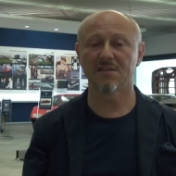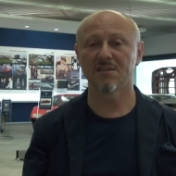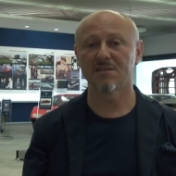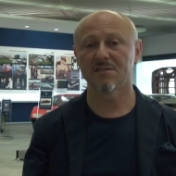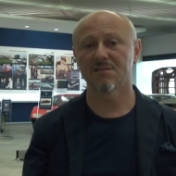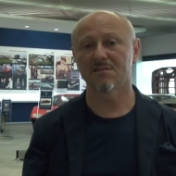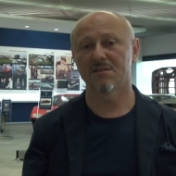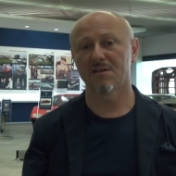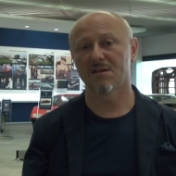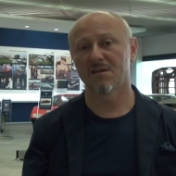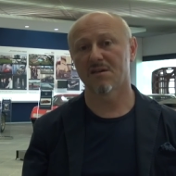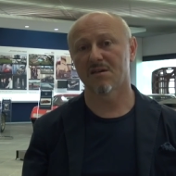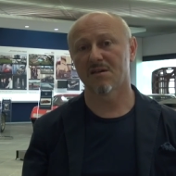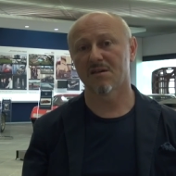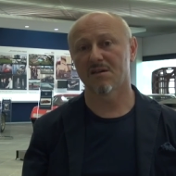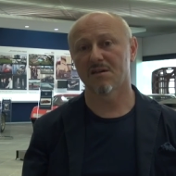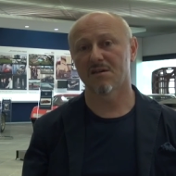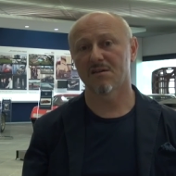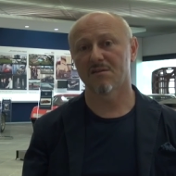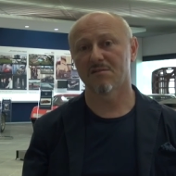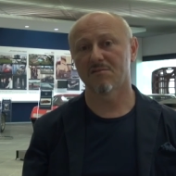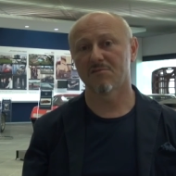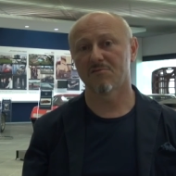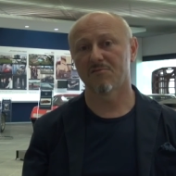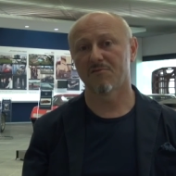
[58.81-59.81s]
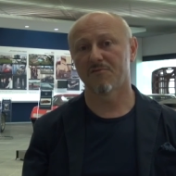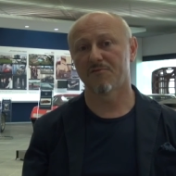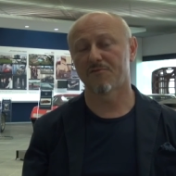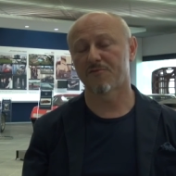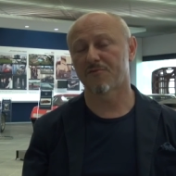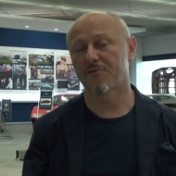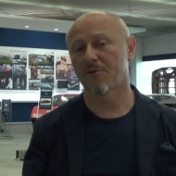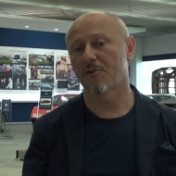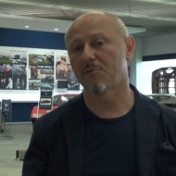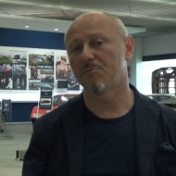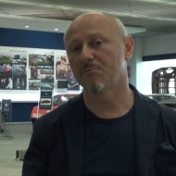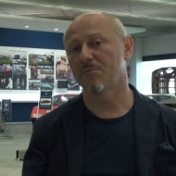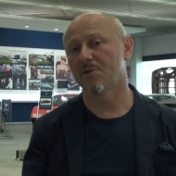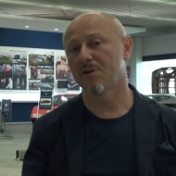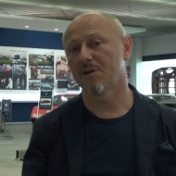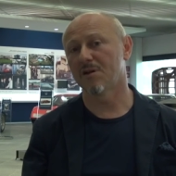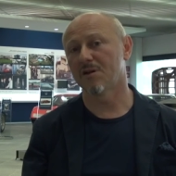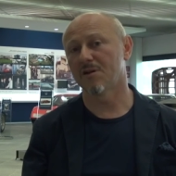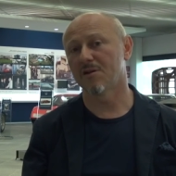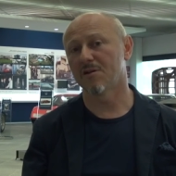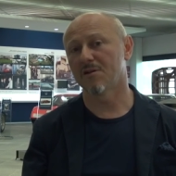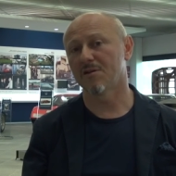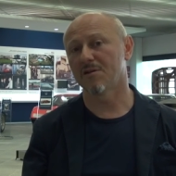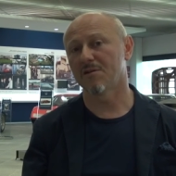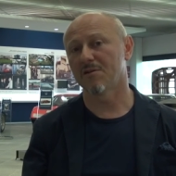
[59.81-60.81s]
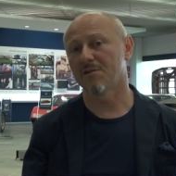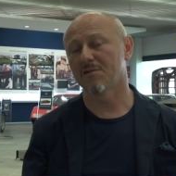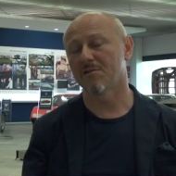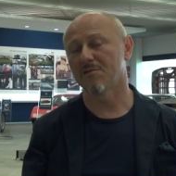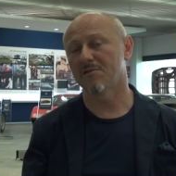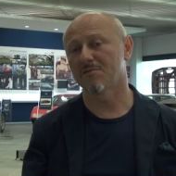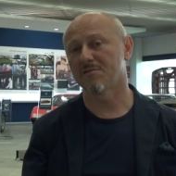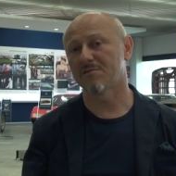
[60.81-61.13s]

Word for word: uh, from uh,